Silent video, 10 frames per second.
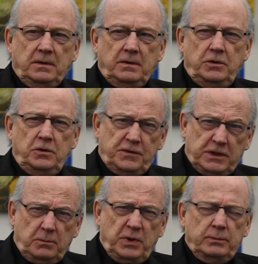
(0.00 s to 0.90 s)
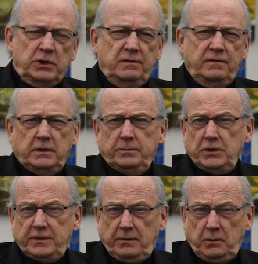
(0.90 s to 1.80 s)
you've seen people in film, you've
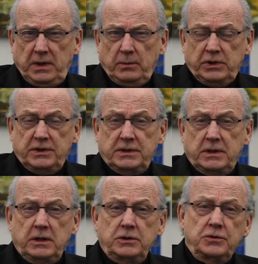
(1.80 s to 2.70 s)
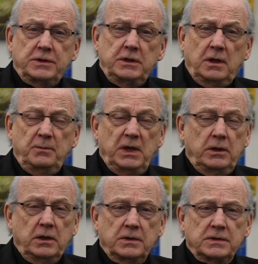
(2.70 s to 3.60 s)
seen people on stage, you see
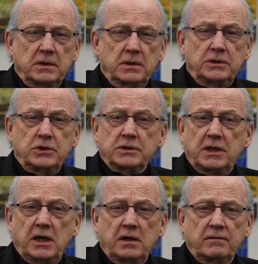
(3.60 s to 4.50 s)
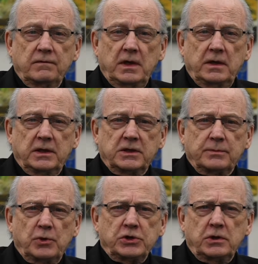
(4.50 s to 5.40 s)
comedians, they just have an
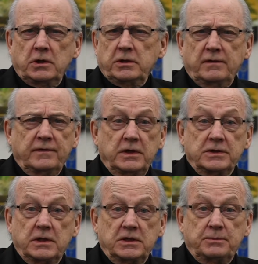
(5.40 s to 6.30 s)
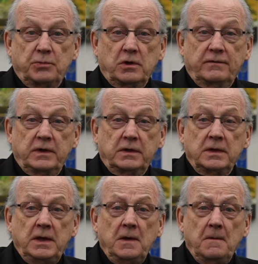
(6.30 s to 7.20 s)
expression on their face that's perfect,
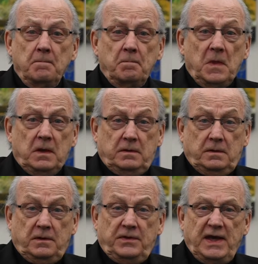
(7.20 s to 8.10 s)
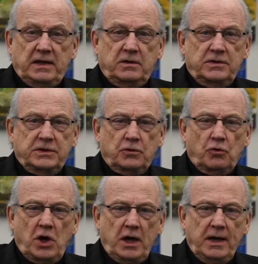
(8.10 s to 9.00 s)
that
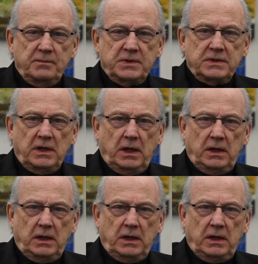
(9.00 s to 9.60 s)
describes